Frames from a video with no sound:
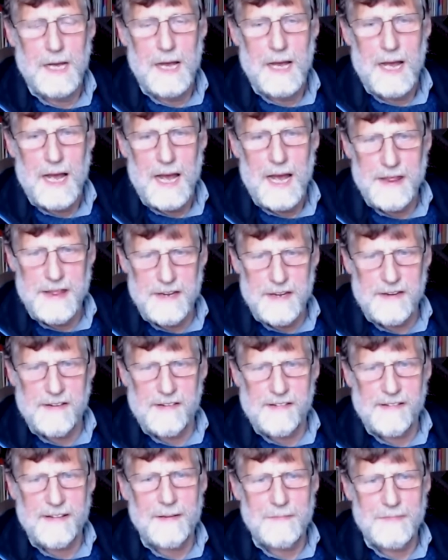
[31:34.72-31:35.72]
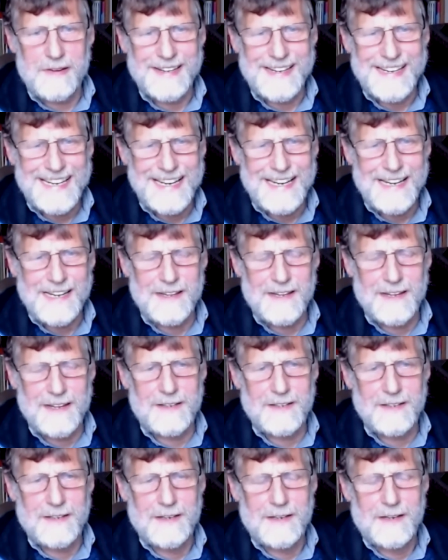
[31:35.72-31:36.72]
And this is something that,
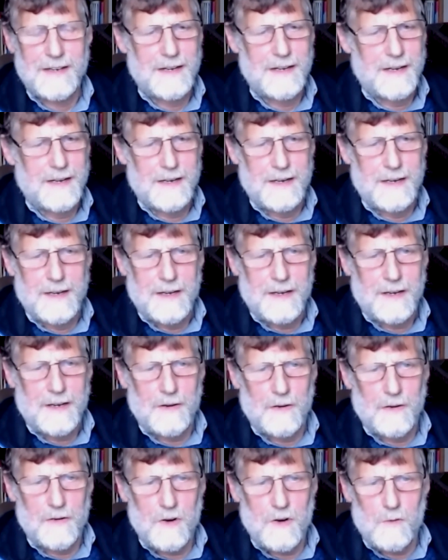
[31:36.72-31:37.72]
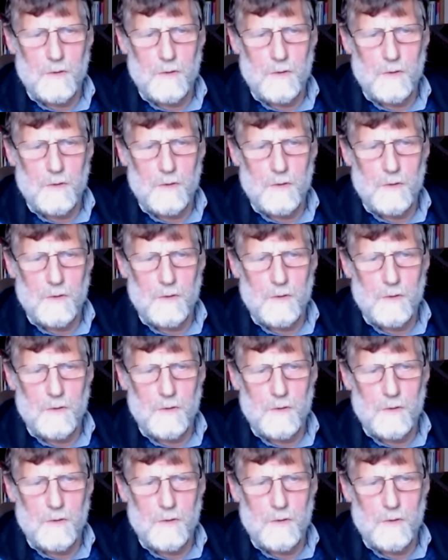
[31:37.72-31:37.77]
no